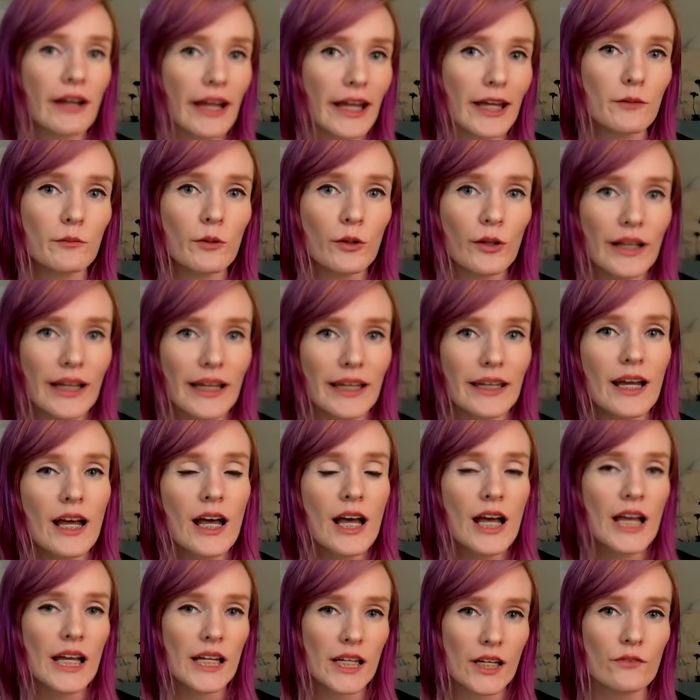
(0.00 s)
animal in
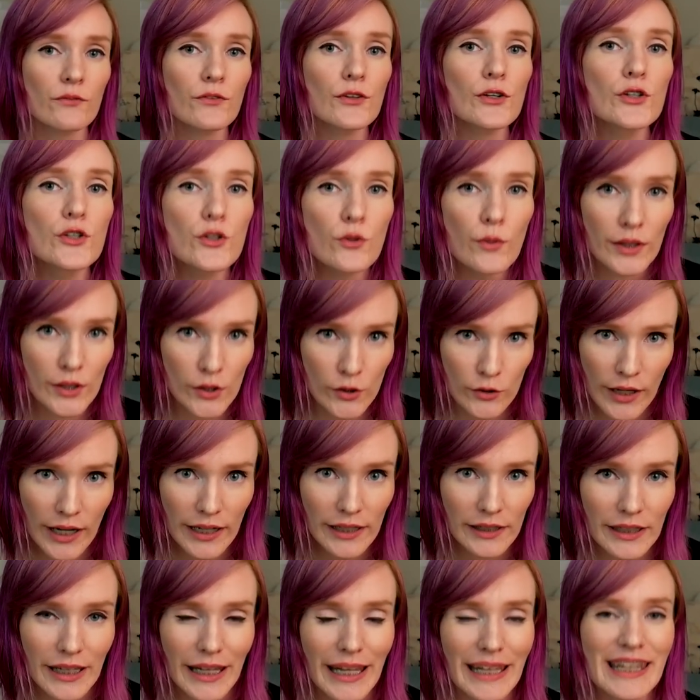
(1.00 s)
if you do it correctly,